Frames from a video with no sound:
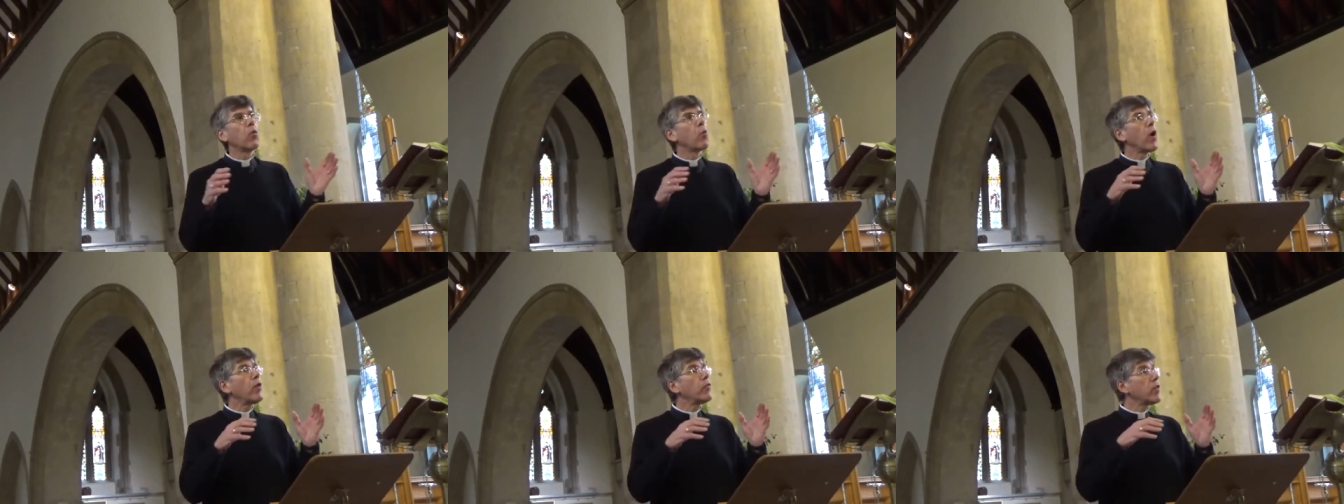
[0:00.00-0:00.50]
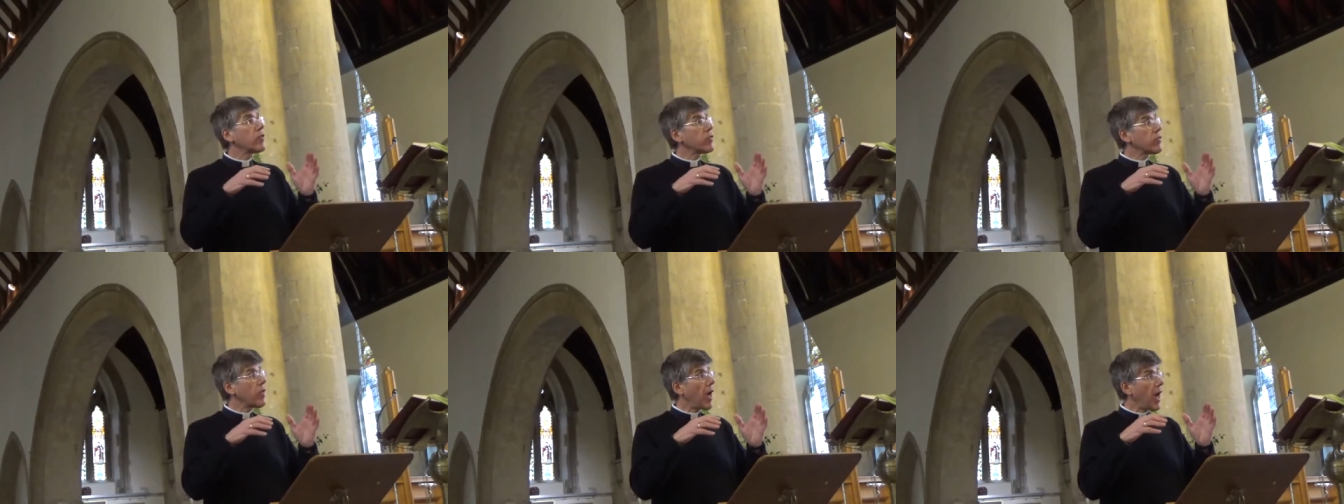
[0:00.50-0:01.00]
when
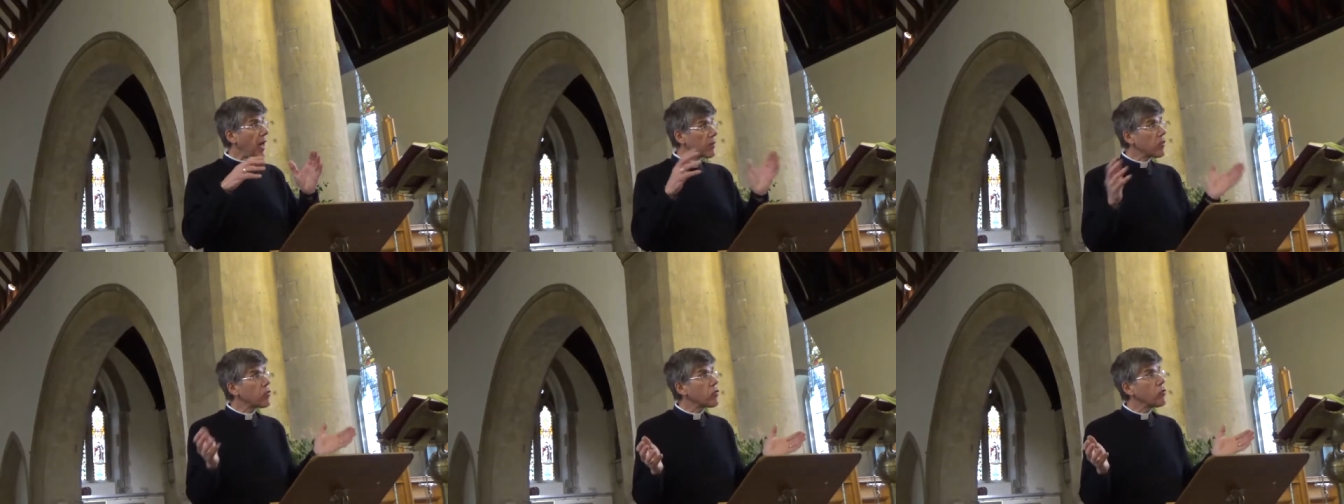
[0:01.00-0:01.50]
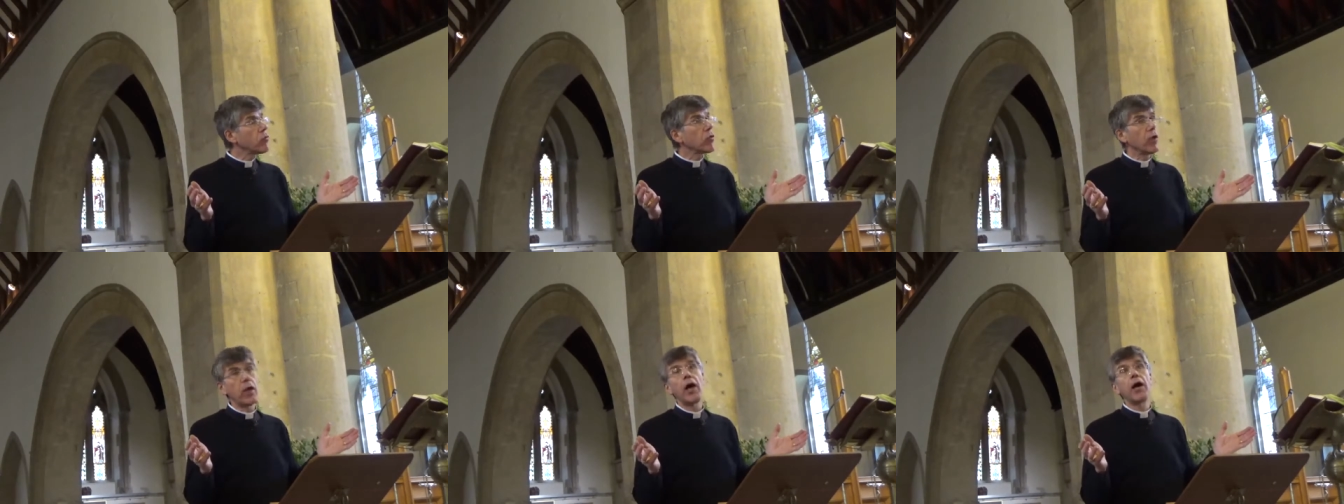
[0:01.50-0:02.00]
this attitude
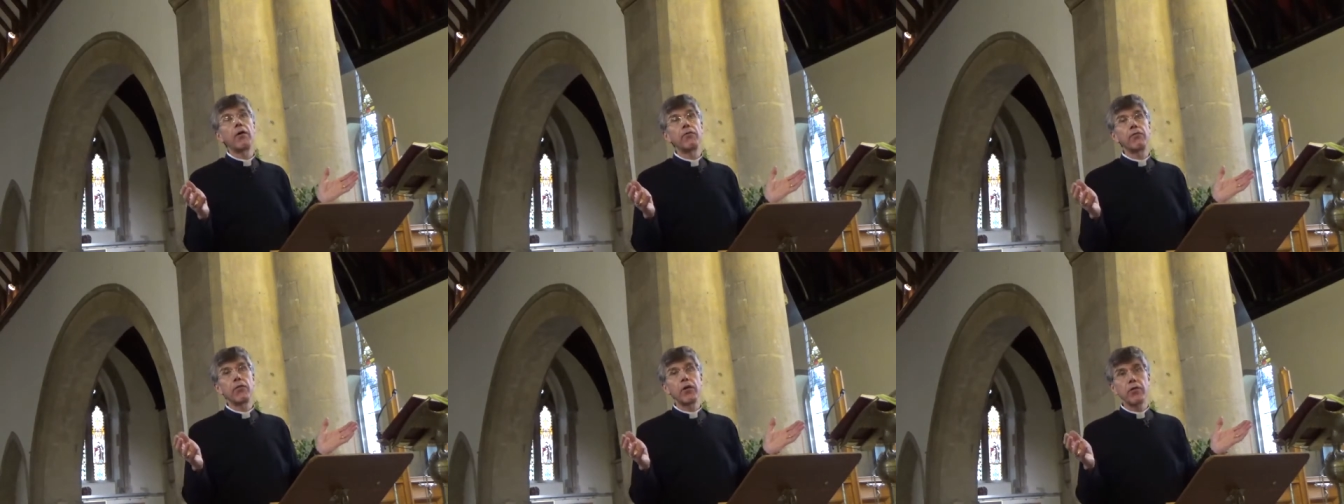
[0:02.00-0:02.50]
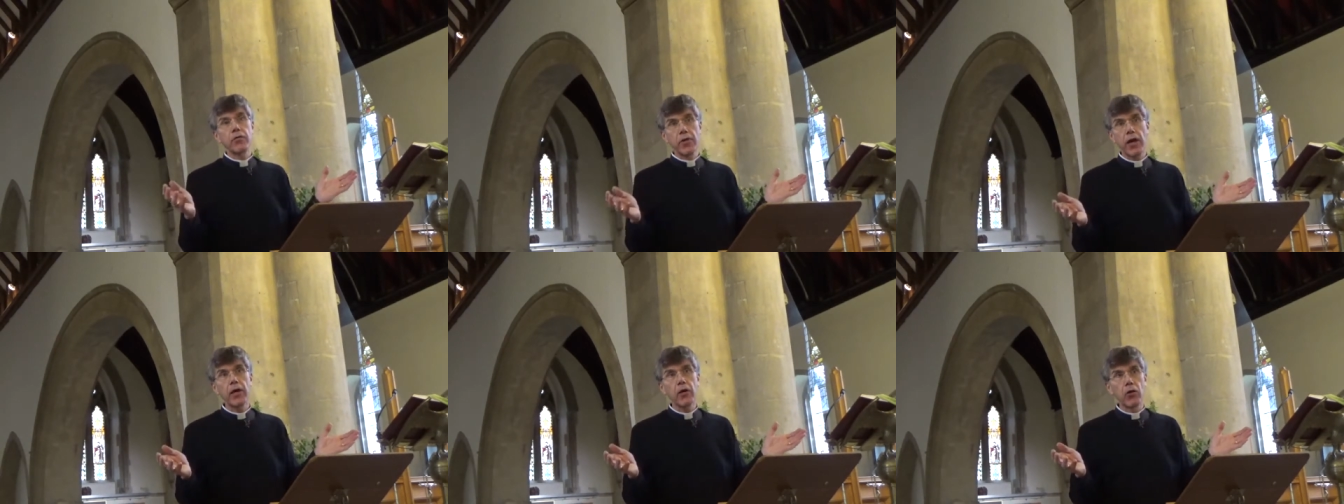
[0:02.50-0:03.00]
to life is
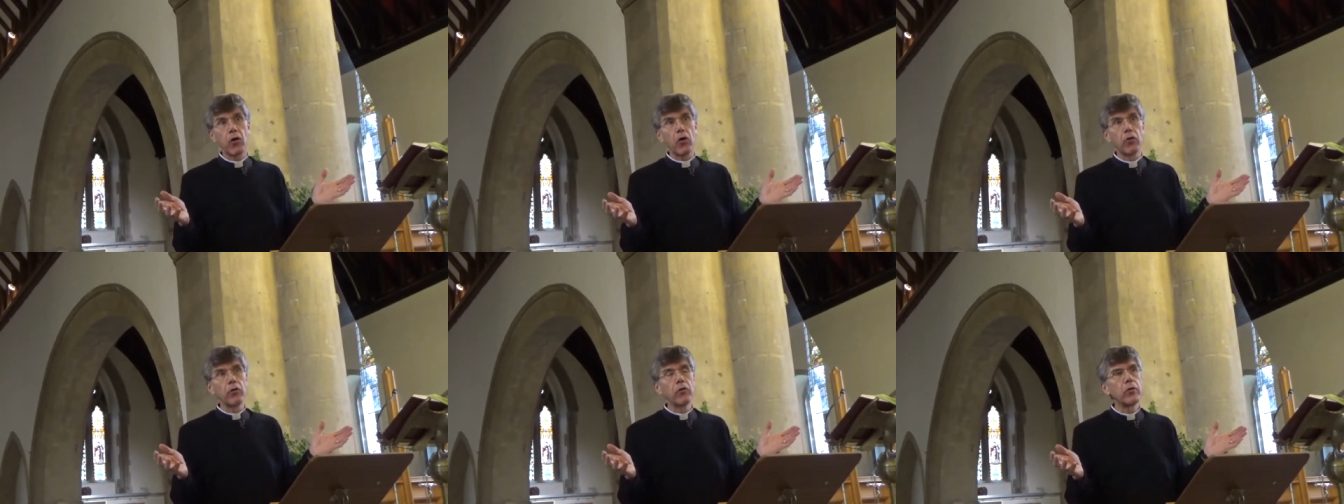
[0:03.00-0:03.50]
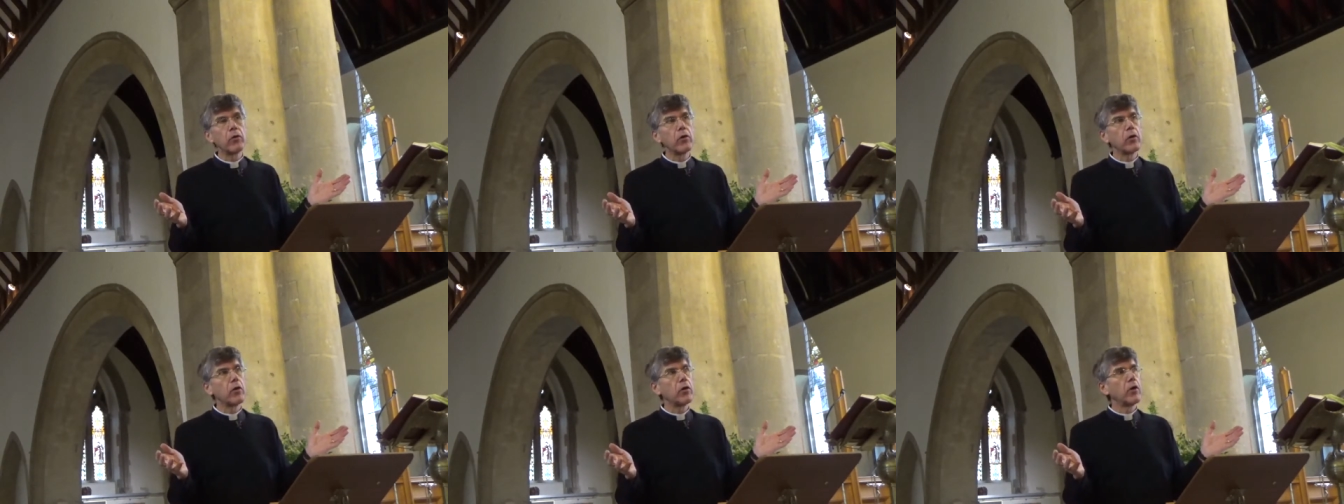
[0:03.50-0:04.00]
taken on,
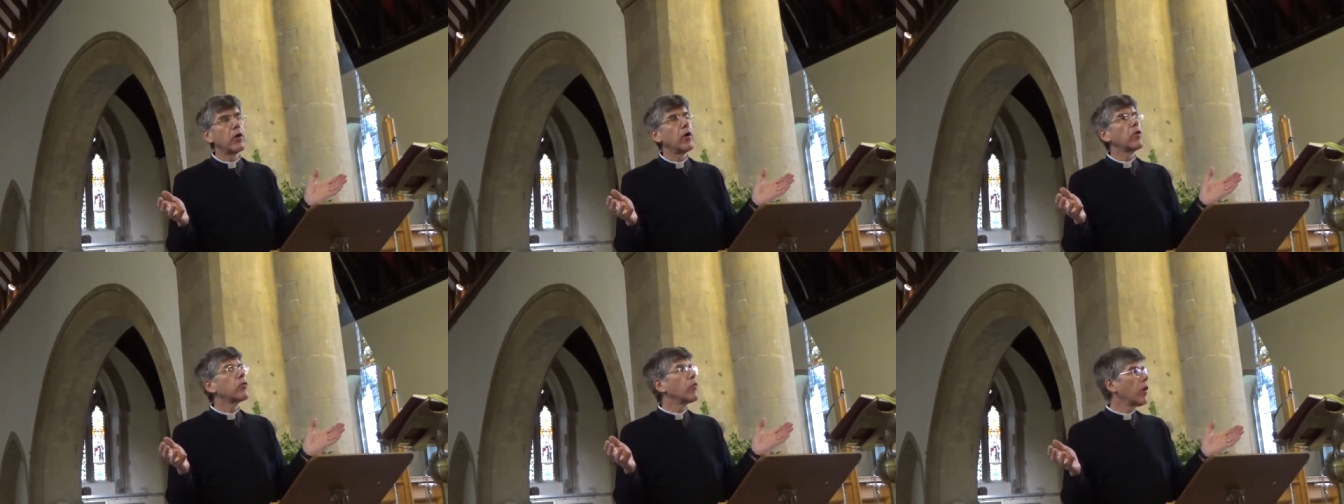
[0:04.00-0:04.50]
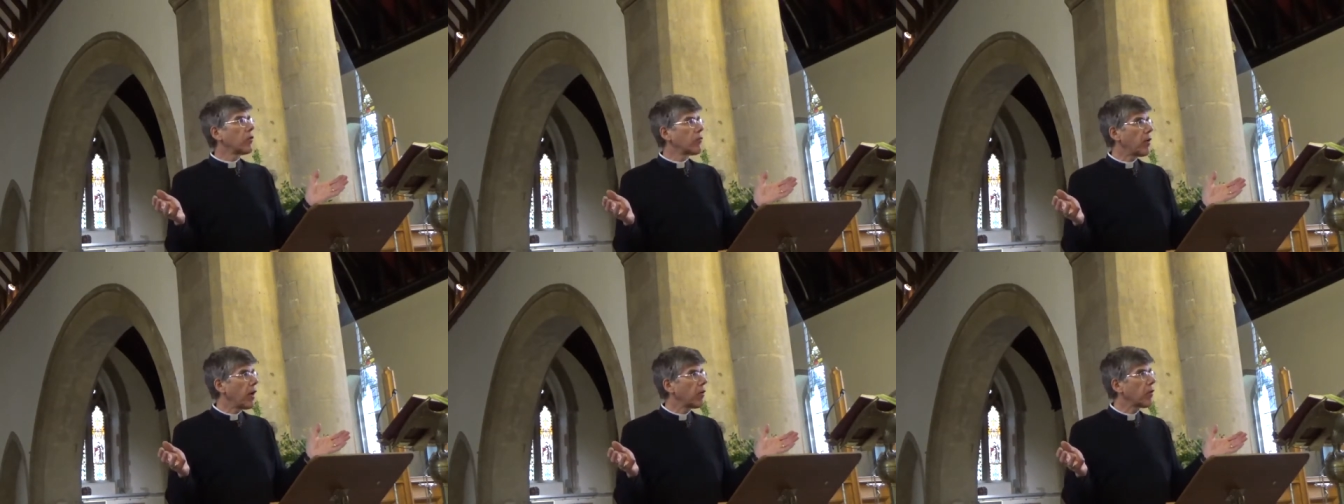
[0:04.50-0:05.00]
the world
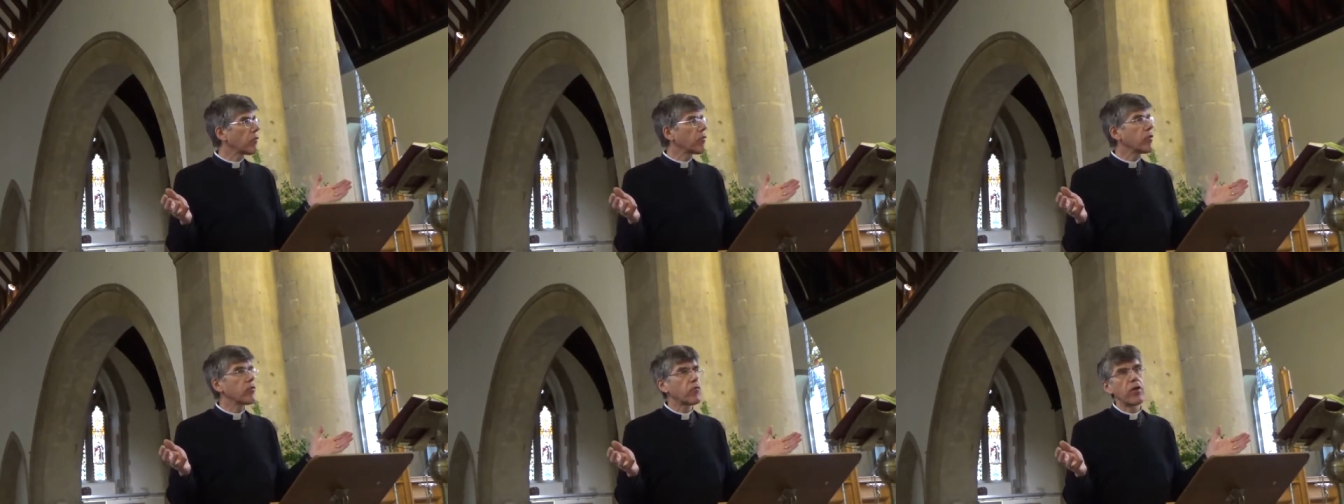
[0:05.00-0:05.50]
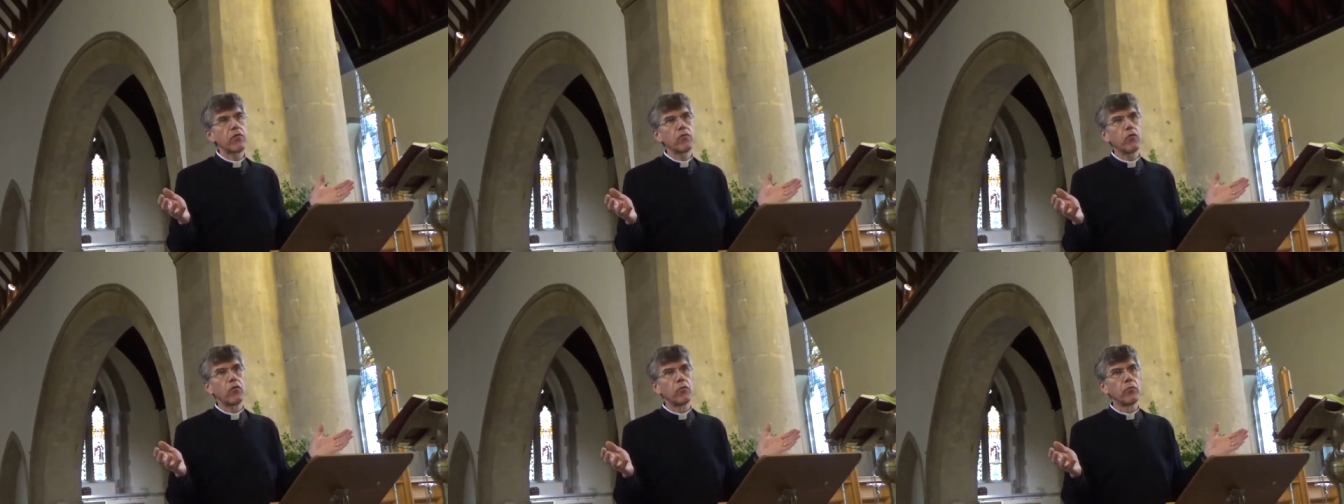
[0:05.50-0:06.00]
around us is
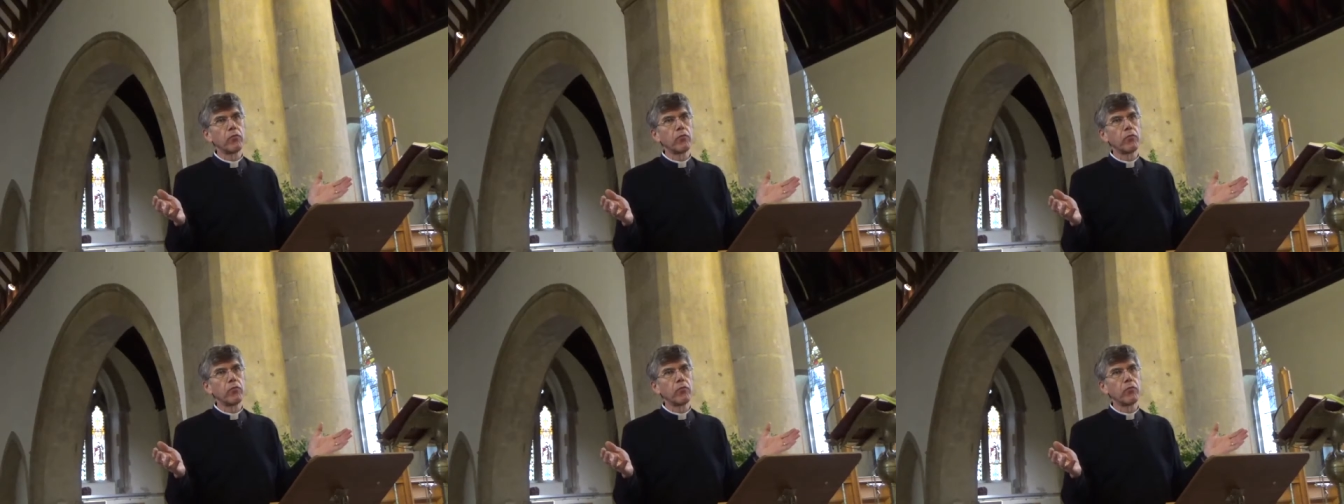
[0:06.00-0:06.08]
transformed.